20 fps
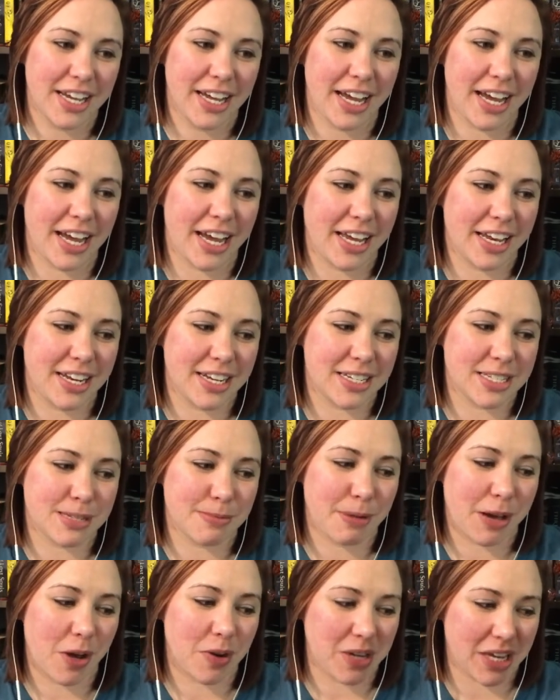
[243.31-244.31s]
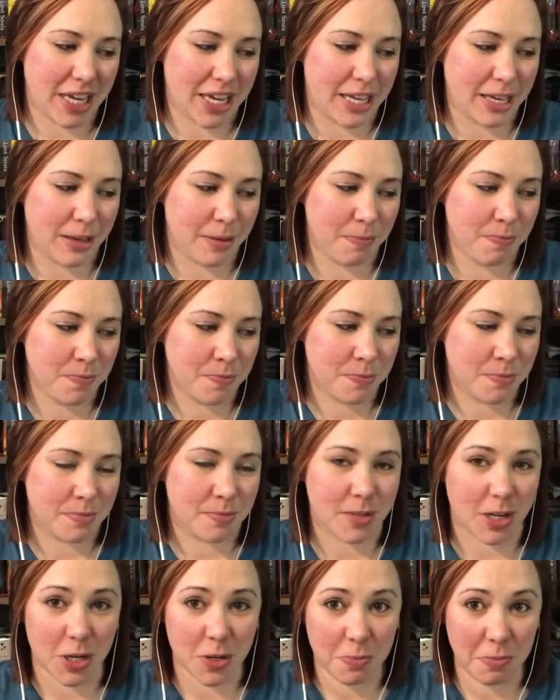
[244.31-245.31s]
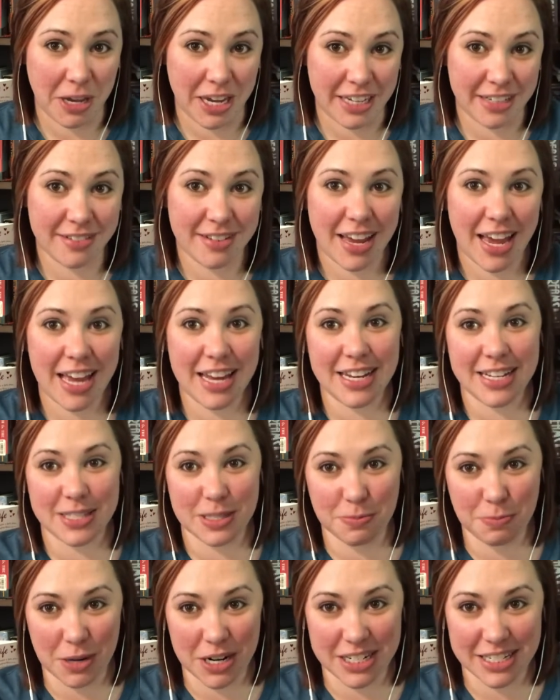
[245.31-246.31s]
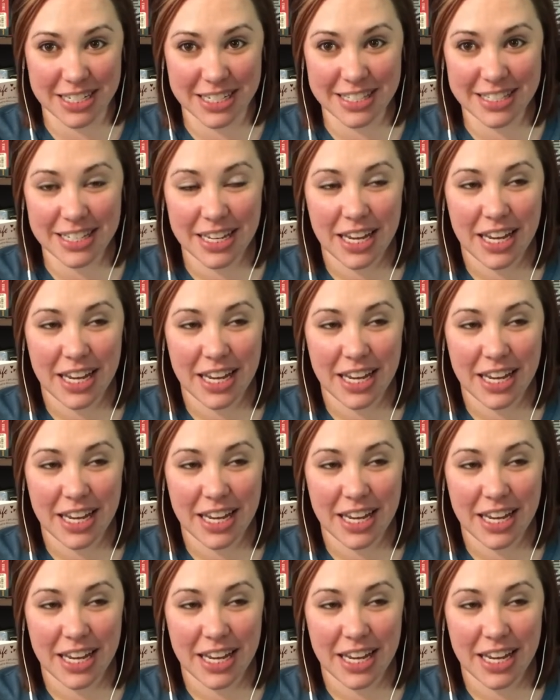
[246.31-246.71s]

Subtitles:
and it is about him, Darth Bane, and his apprentice.